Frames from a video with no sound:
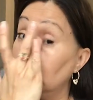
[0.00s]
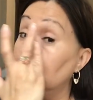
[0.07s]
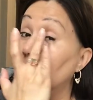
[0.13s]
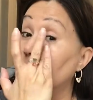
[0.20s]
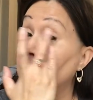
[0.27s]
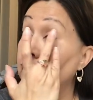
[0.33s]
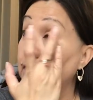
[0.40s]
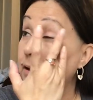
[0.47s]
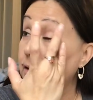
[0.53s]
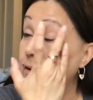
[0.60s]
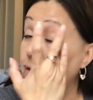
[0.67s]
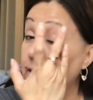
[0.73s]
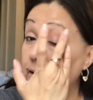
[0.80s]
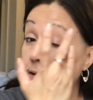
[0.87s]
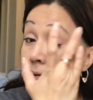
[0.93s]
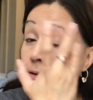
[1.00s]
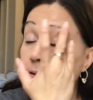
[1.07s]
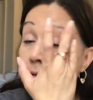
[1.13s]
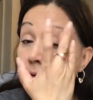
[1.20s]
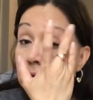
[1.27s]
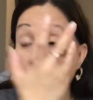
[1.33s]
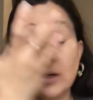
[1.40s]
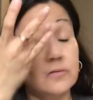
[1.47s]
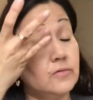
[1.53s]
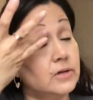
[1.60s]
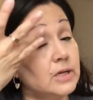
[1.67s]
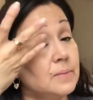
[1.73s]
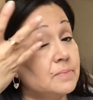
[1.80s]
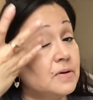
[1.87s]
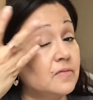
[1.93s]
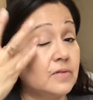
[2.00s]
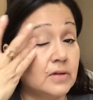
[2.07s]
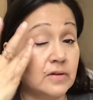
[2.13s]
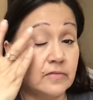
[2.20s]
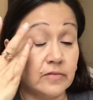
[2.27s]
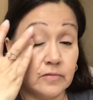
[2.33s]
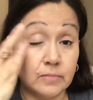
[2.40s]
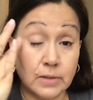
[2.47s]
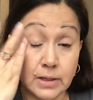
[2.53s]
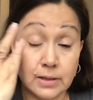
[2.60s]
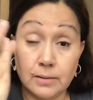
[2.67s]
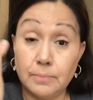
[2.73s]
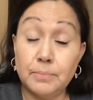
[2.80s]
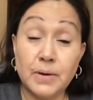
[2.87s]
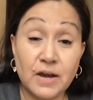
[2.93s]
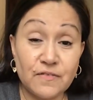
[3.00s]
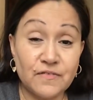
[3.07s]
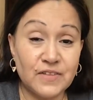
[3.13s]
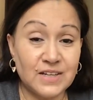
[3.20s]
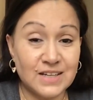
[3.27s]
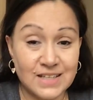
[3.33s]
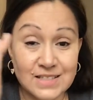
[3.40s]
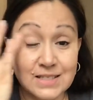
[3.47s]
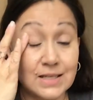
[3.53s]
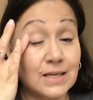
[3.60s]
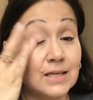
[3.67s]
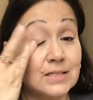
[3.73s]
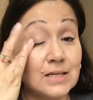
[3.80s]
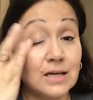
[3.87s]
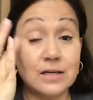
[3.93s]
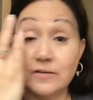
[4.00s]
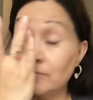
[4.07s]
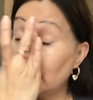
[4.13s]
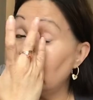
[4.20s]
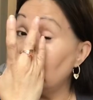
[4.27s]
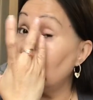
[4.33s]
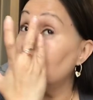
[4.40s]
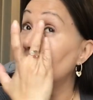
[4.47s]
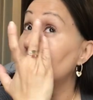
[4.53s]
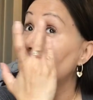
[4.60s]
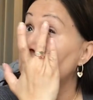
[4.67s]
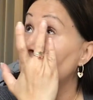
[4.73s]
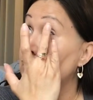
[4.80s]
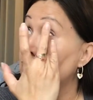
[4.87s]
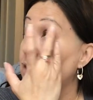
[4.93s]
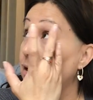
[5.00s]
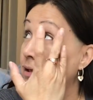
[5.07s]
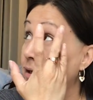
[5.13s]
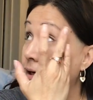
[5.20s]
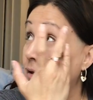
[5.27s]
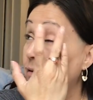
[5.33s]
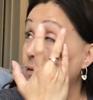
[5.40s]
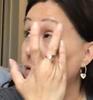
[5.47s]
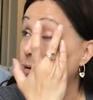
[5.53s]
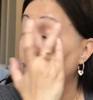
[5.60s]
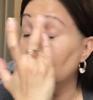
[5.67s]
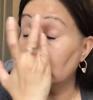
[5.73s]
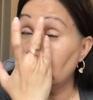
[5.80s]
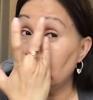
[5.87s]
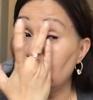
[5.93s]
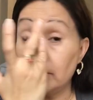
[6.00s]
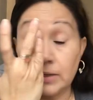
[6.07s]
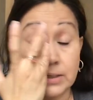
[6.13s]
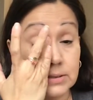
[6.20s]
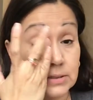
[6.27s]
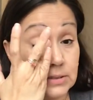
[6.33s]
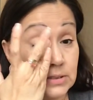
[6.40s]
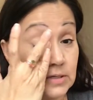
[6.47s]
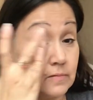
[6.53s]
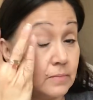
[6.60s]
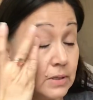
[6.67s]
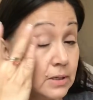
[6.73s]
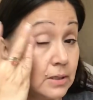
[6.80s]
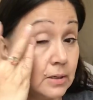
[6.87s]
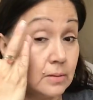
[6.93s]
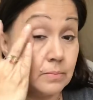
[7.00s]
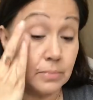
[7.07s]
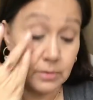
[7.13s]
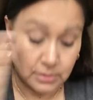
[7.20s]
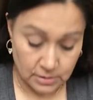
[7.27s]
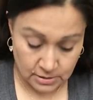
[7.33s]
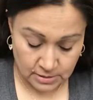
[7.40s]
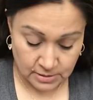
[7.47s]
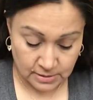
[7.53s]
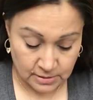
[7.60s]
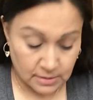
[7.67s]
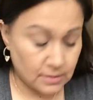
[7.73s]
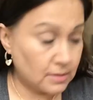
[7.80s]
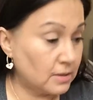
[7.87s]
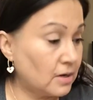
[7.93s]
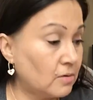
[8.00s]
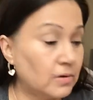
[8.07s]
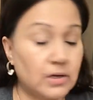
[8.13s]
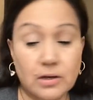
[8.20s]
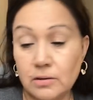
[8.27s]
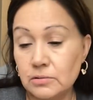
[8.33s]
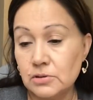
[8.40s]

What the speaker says: And luckily, the everyday puffiness of my I can't talk of my allergies has gone down quite a bit since I've been up. There we go.